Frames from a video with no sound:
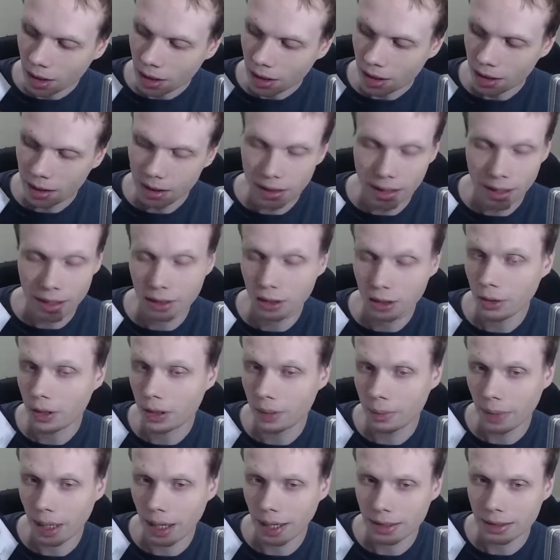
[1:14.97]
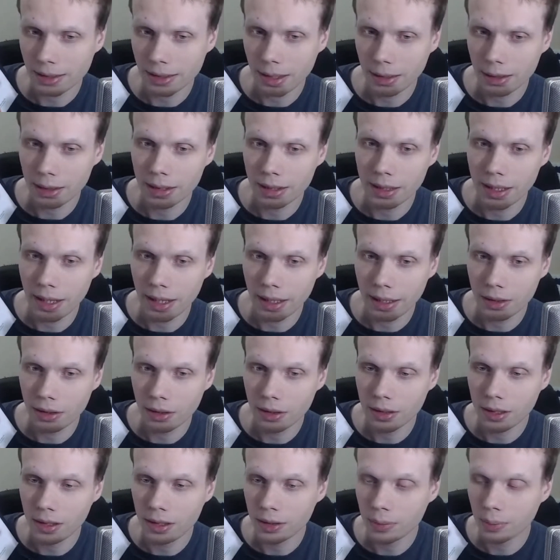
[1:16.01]
And again, you can max out the gain
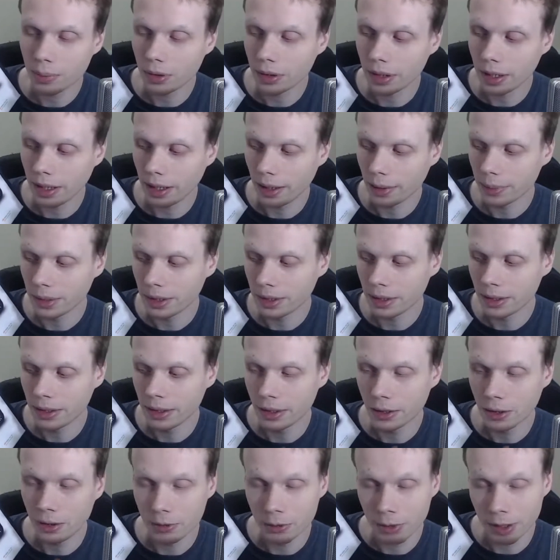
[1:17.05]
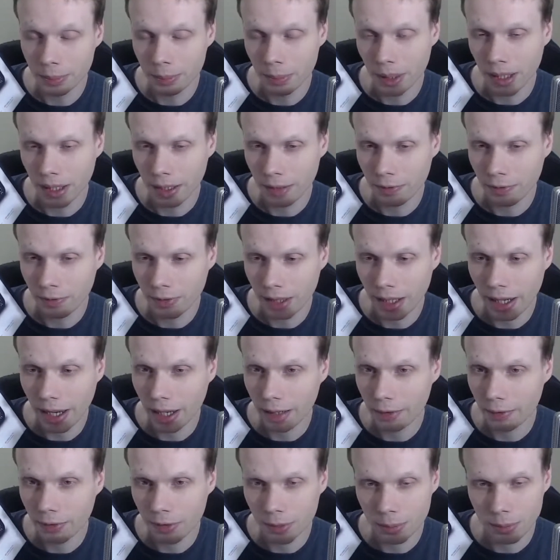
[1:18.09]
on these preamps and it'll remain
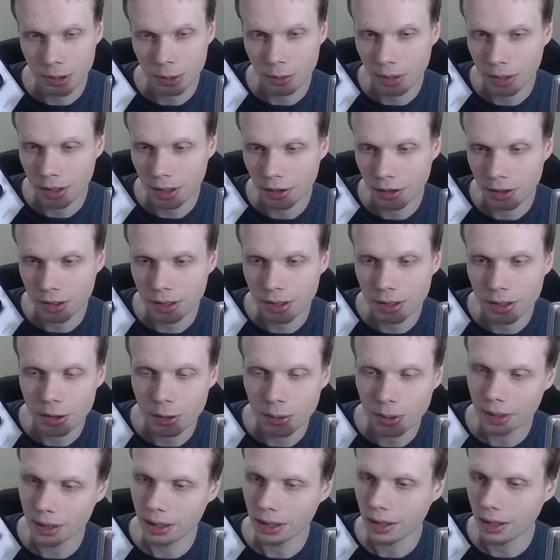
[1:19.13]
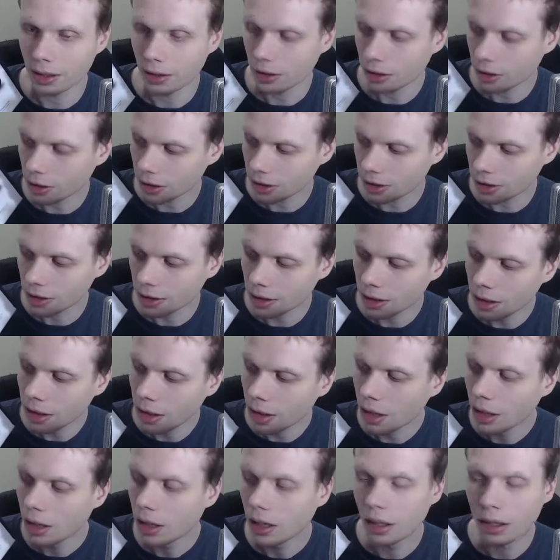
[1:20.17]
flat from 20 hertz to 20 kilohertz.
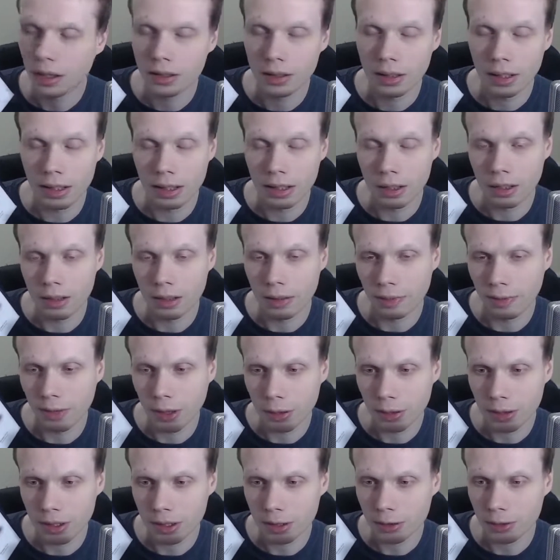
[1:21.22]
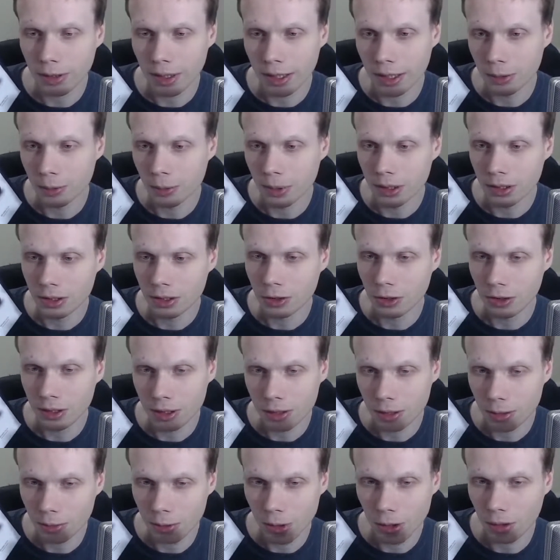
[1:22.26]
Unlike on the Focusrite, which starts
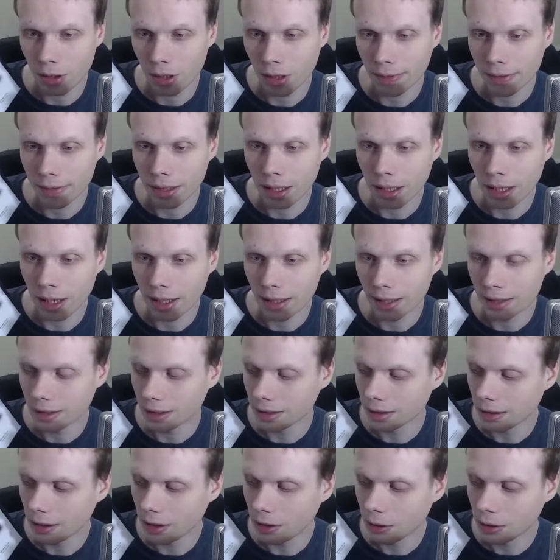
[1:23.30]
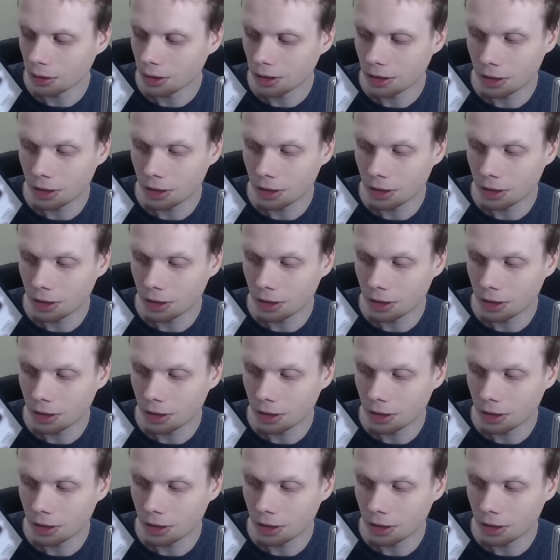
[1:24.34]
to roll off the highs and lows.